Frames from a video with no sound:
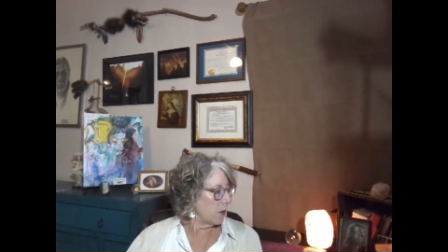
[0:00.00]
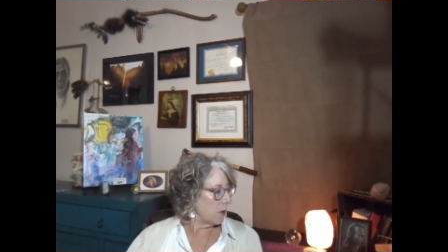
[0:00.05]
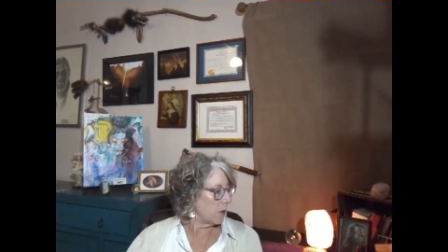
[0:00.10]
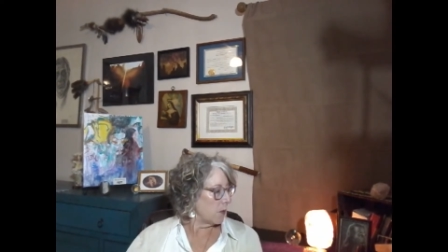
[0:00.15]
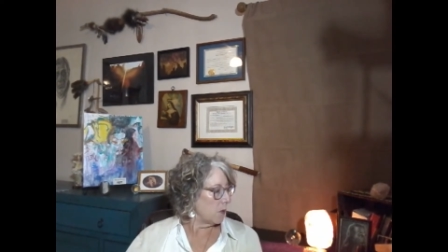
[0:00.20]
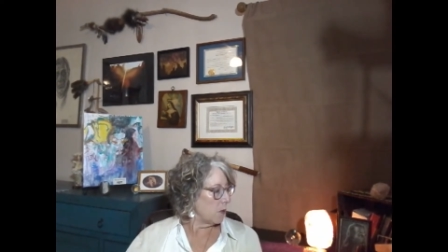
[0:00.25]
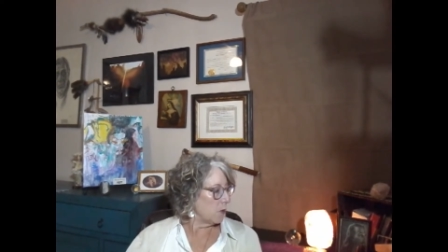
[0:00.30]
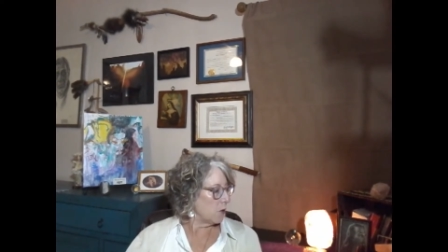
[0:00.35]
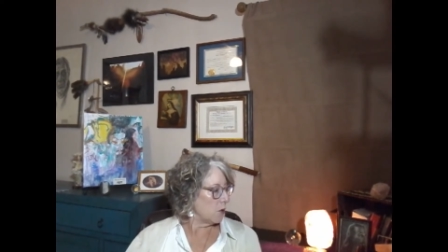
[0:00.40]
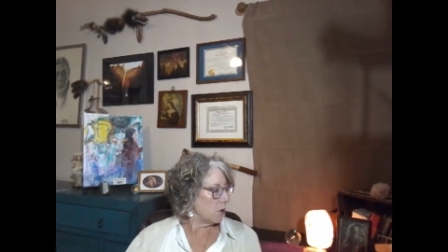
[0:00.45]

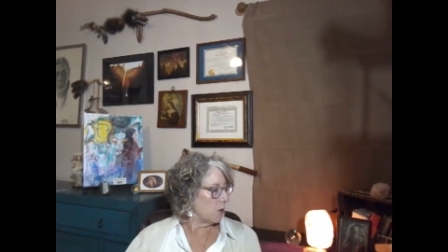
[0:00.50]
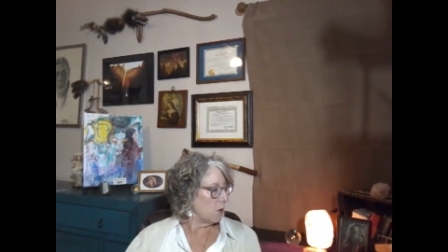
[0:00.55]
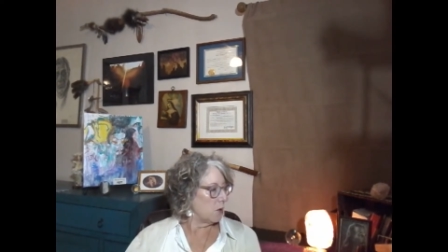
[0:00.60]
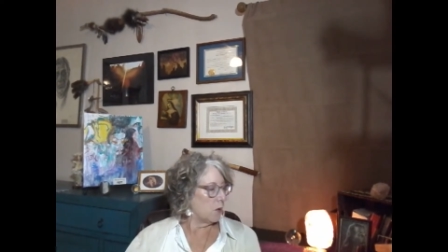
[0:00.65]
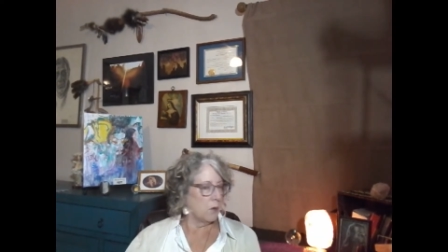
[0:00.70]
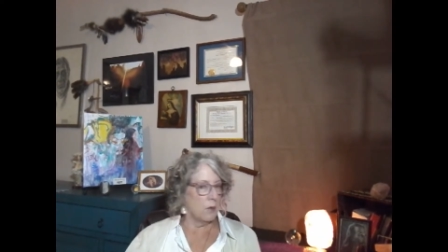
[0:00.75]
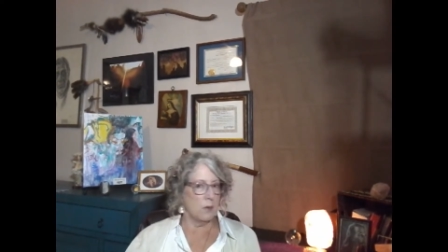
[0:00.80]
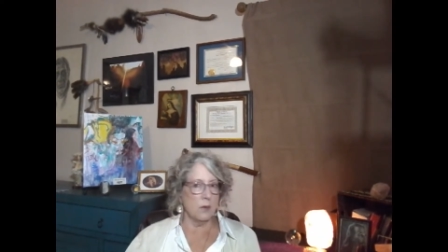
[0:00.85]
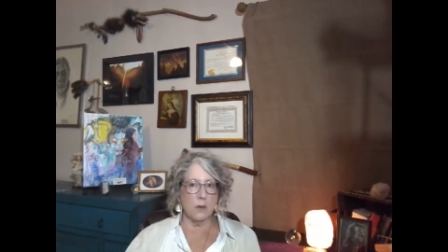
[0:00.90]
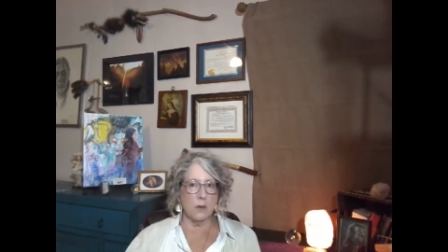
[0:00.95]
through
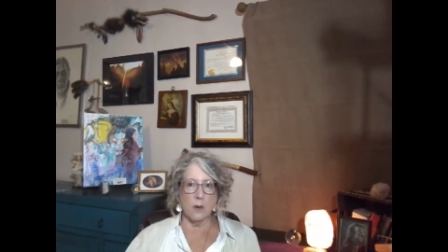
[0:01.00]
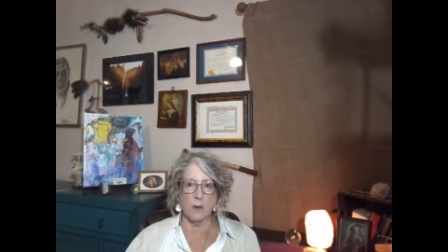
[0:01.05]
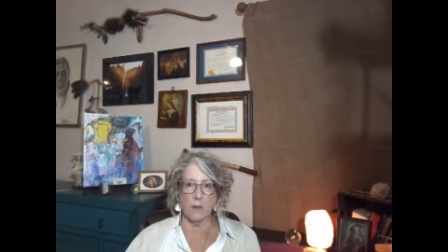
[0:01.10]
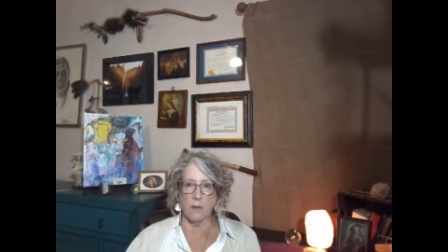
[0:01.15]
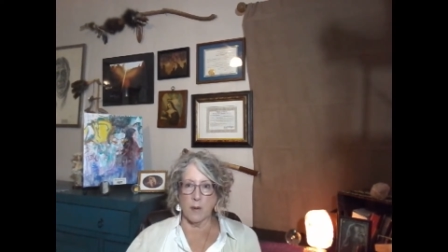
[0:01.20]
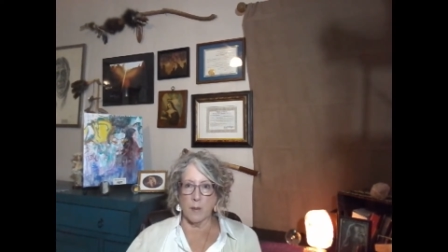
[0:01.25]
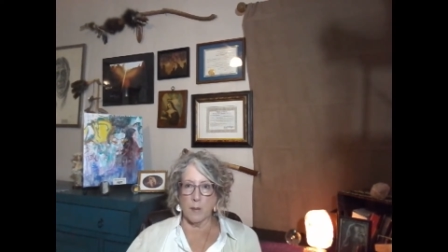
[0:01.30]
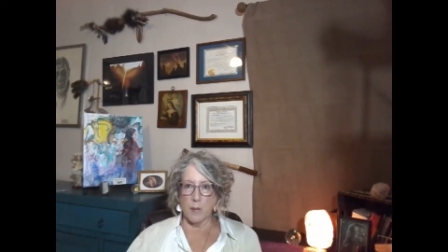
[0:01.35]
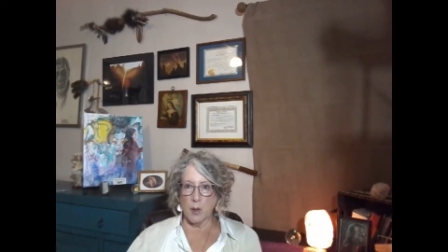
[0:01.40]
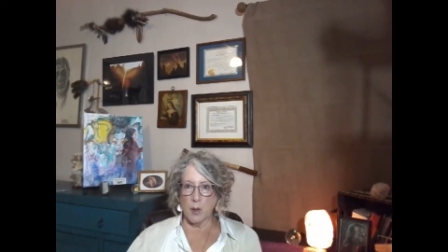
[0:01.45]
to
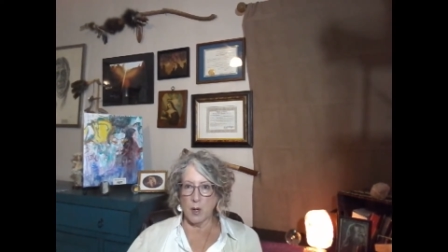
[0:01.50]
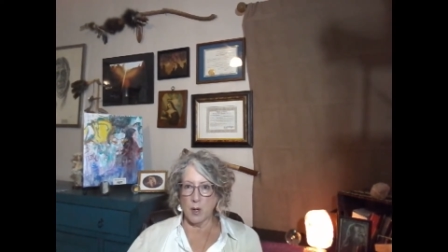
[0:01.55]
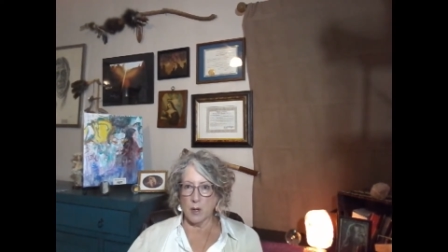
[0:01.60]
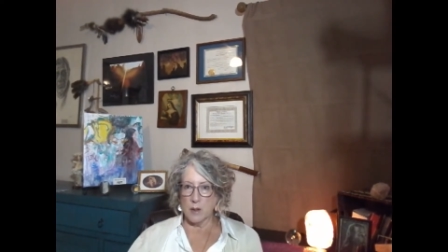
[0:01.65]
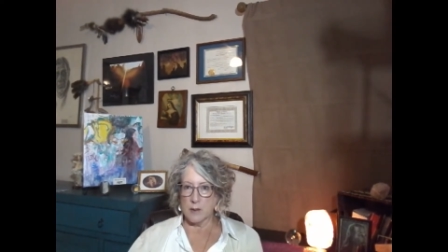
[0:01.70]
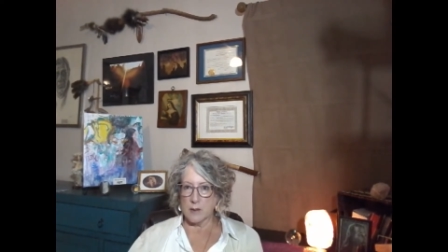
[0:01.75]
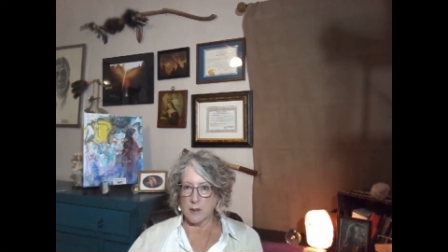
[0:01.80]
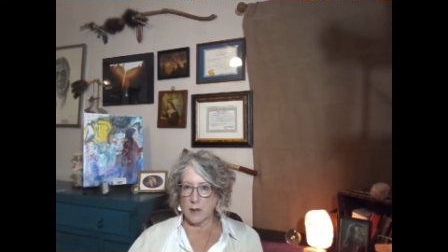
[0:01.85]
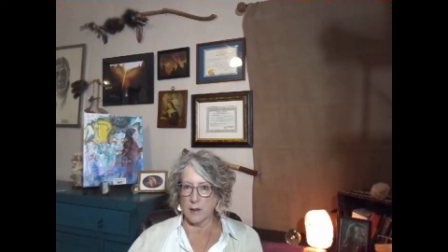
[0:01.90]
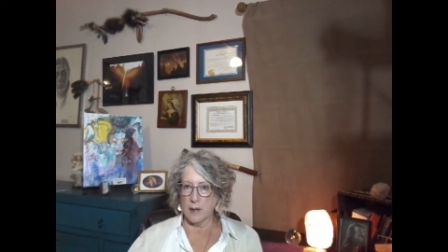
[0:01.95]
November
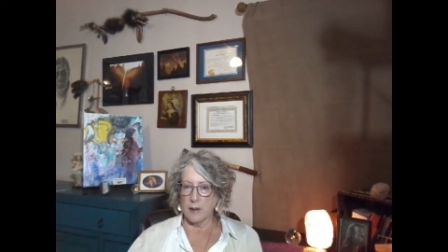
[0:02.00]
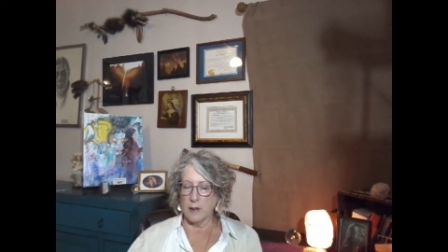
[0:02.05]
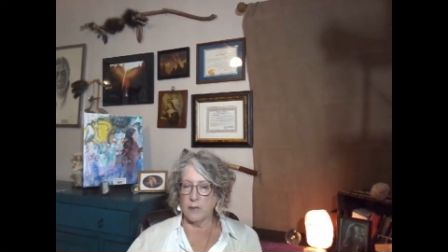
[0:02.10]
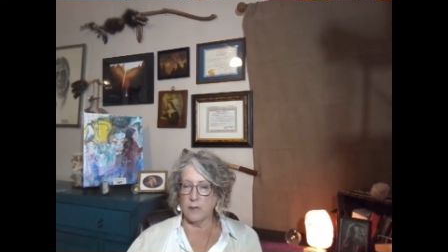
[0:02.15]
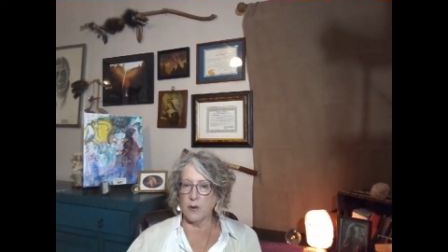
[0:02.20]
2nd.